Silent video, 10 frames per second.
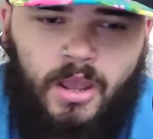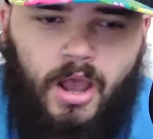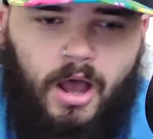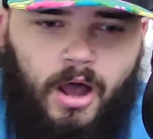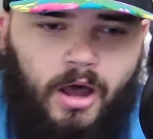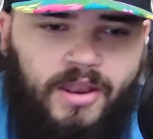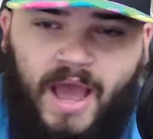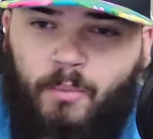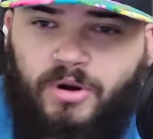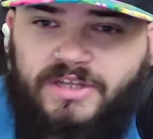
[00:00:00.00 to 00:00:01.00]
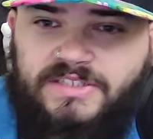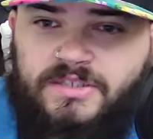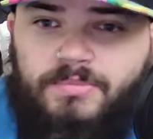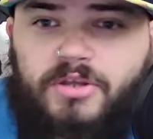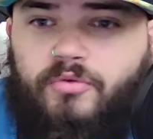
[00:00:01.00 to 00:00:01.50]
not wanting
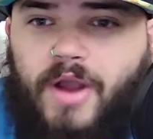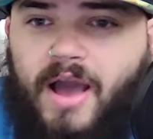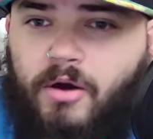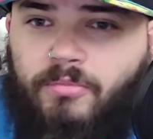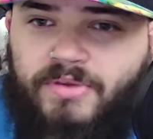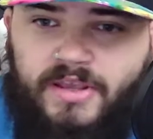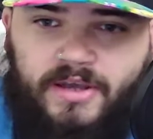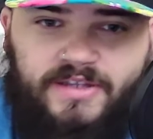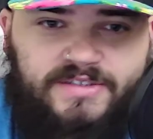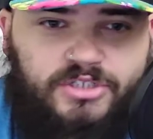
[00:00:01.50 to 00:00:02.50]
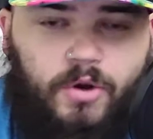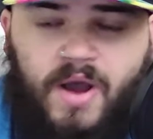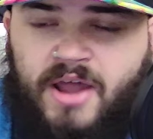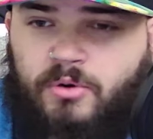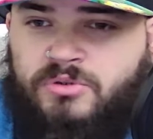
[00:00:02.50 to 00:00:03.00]
to be around because,
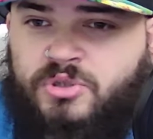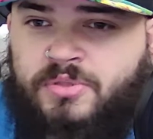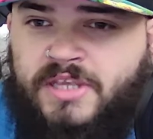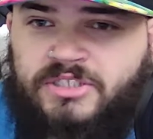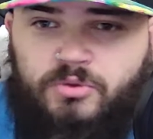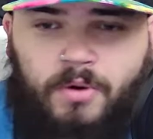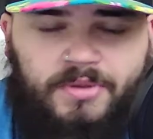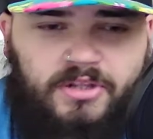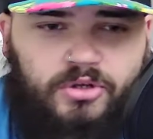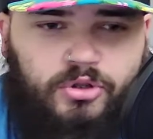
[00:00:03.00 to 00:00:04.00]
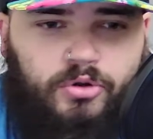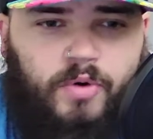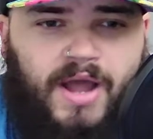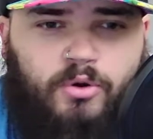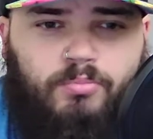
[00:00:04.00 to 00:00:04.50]
I don't do things you want me to do.
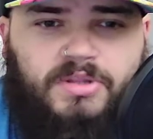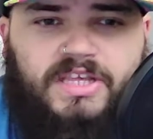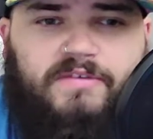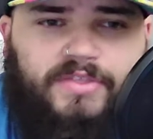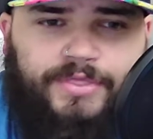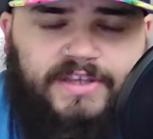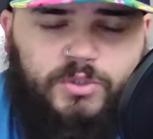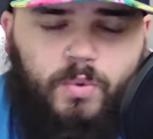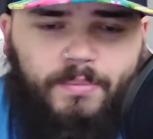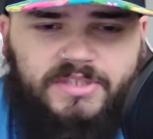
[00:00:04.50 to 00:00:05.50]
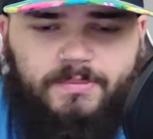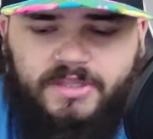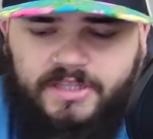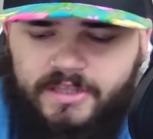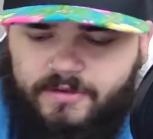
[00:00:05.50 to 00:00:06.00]
I don't believe in things you want me to
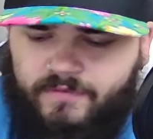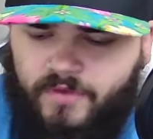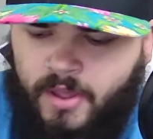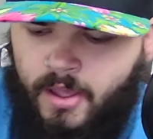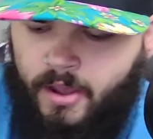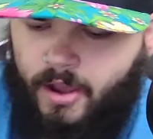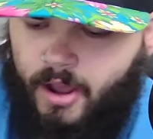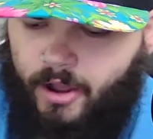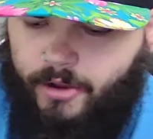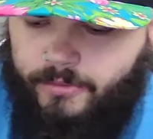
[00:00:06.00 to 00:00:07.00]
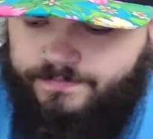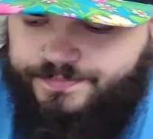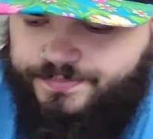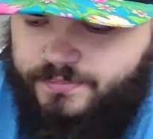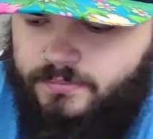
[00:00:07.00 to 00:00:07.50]
believe.
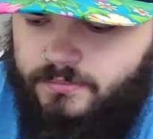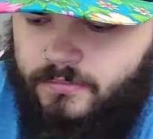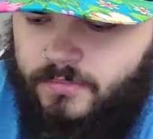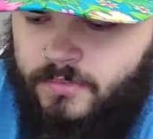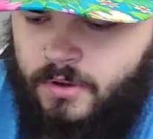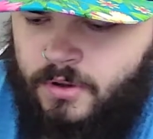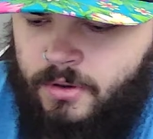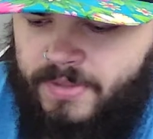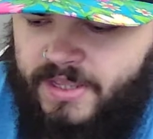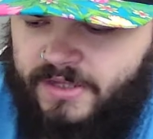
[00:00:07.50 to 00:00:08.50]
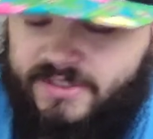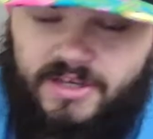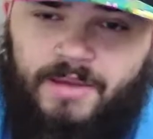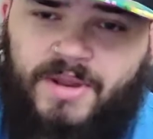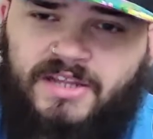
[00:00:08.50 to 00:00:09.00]
Because
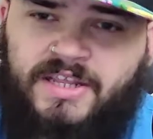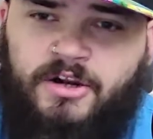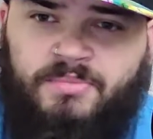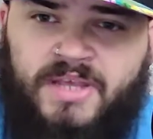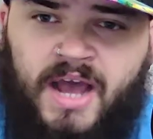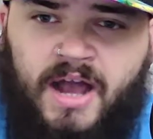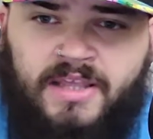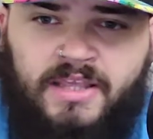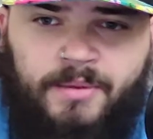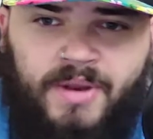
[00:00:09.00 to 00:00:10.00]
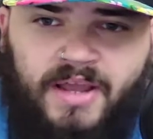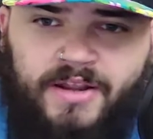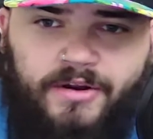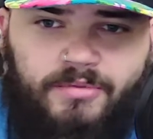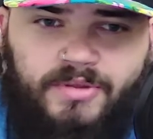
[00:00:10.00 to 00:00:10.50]
look, I'm not here to be cocky. I'm not
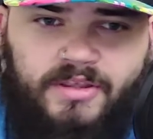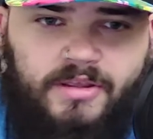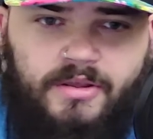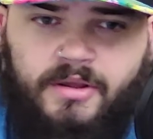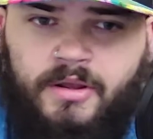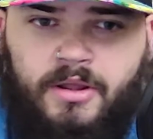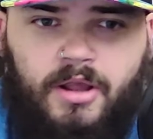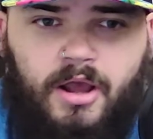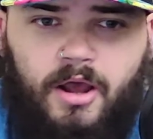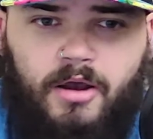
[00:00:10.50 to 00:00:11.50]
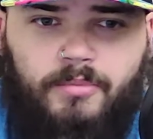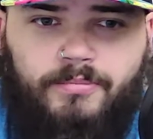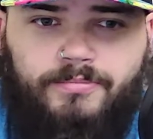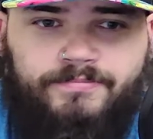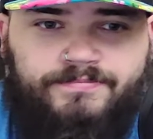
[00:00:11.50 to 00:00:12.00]
here to be,
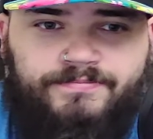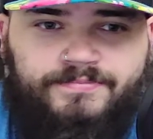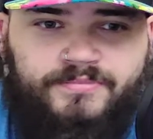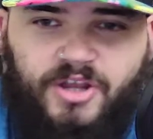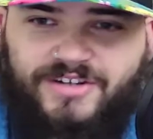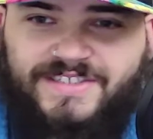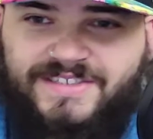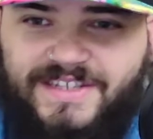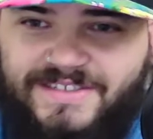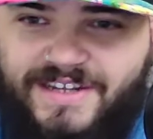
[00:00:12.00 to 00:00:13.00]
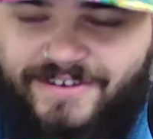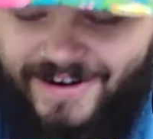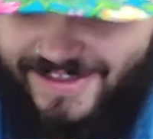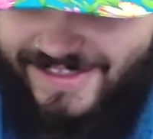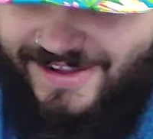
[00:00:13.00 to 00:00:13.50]
narcissistic or
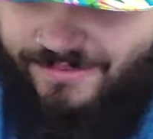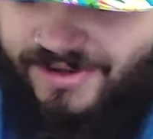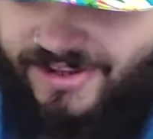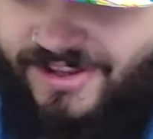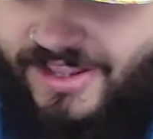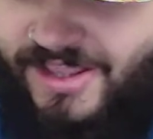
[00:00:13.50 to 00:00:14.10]
anything, but